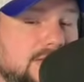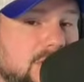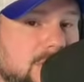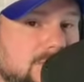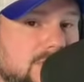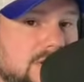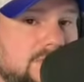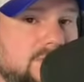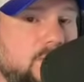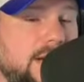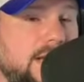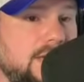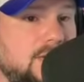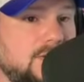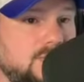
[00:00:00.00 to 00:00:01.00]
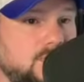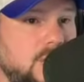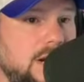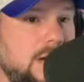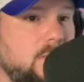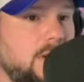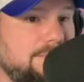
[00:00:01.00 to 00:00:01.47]
terms of winning those
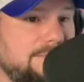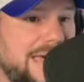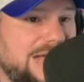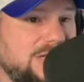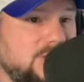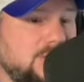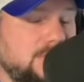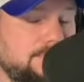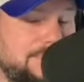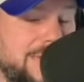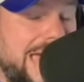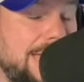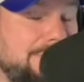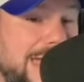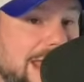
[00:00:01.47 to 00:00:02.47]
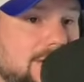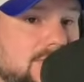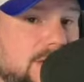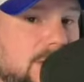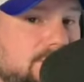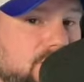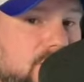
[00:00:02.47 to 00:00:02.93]
one-on-one
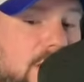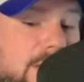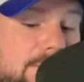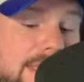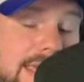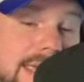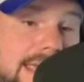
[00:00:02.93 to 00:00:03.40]
battles up front.